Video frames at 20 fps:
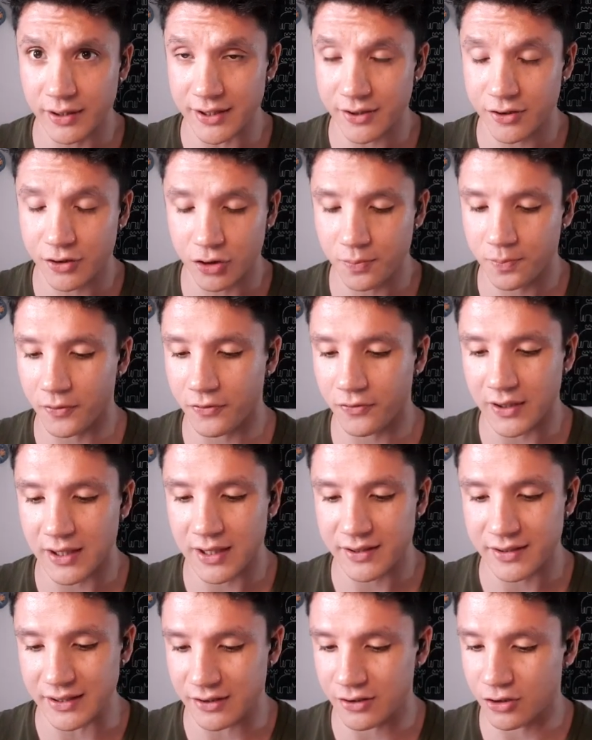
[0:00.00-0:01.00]
They're super
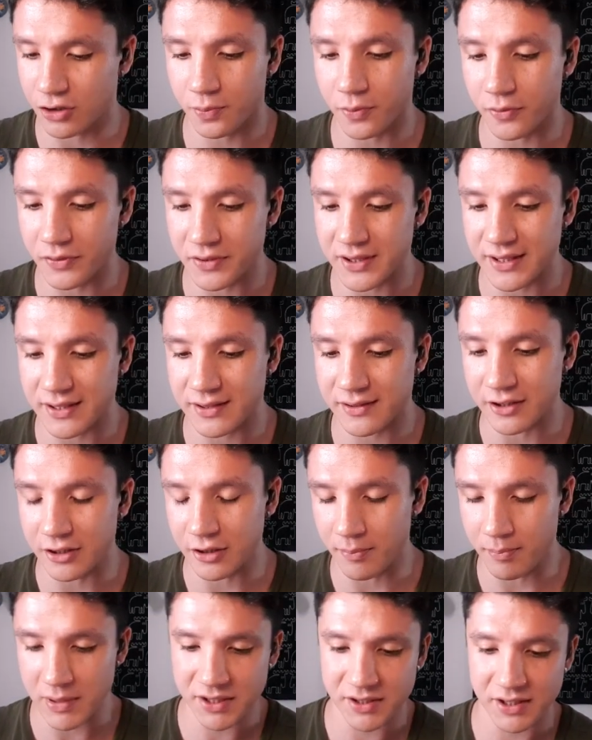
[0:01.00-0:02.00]
fast, they're super resistant.
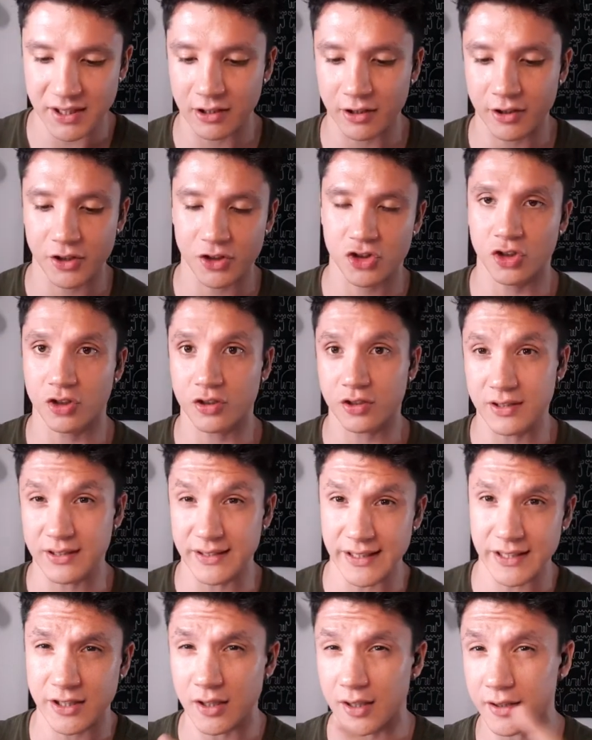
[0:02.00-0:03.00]
You're missing a lot of shots because
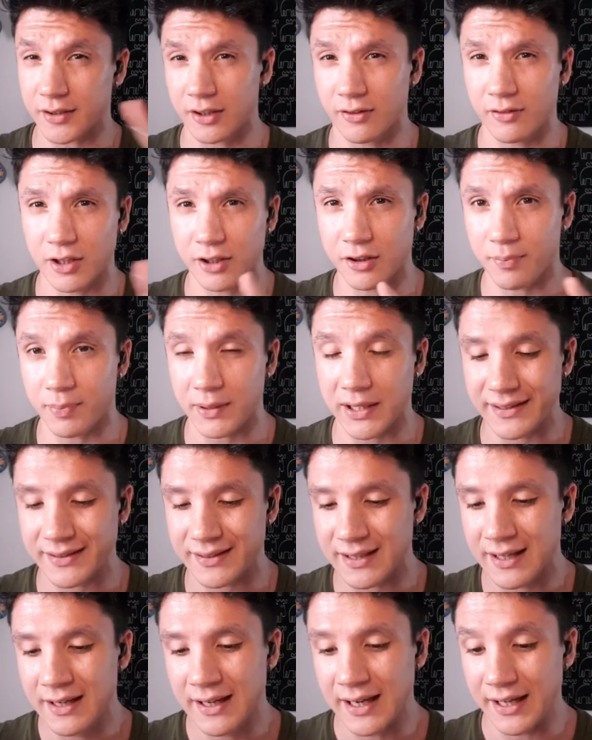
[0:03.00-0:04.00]
they're darting around the
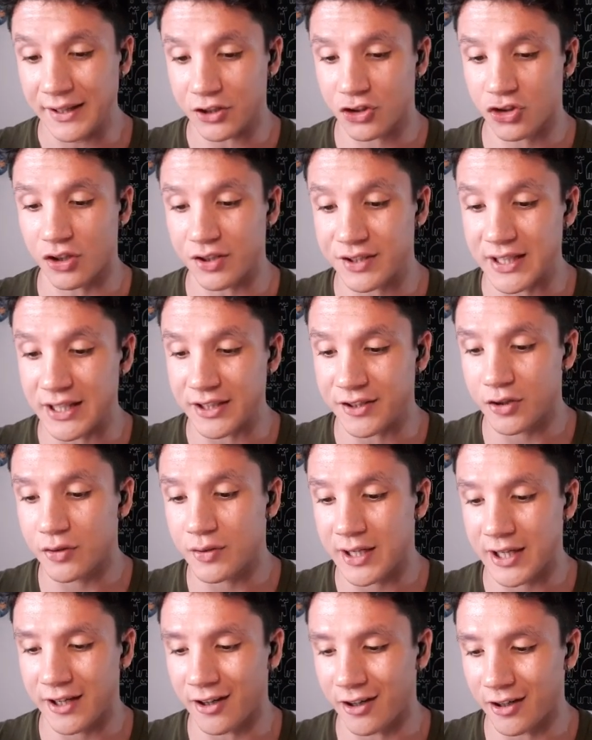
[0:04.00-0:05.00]
place, and the shots that do
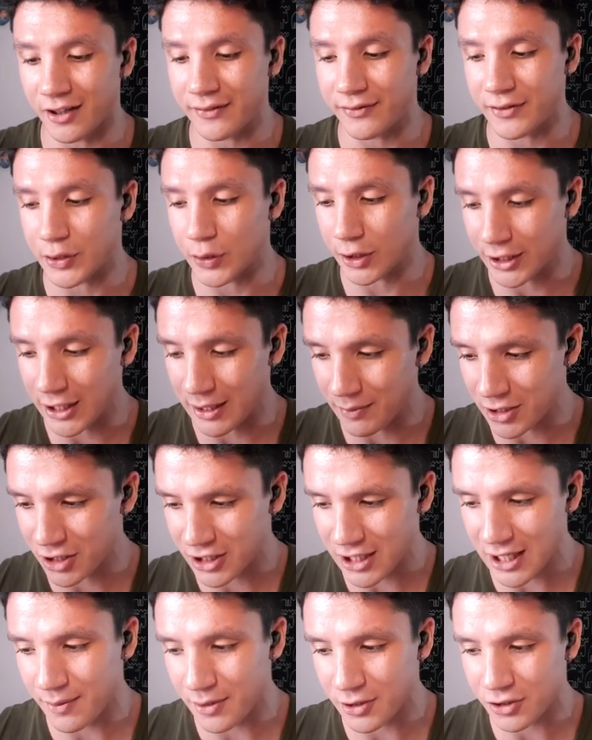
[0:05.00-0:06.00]
hit aren't even doing that
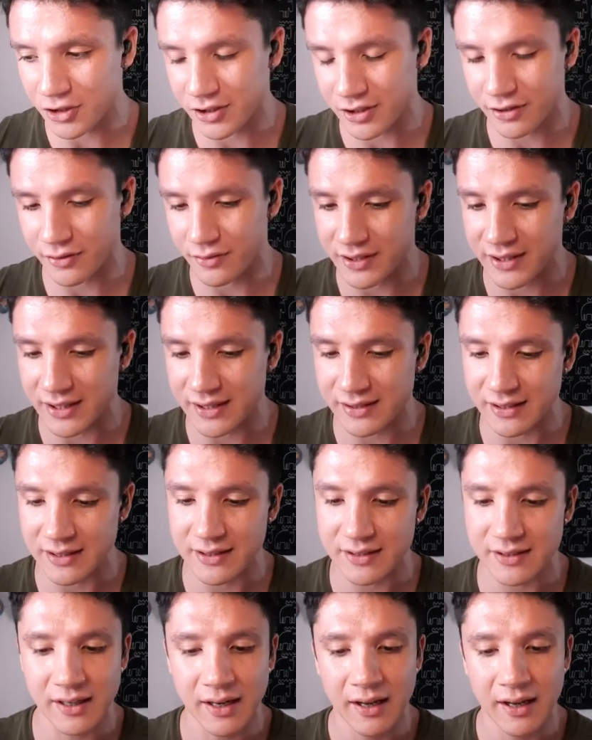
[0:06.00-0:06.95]
much damage because of the resistance.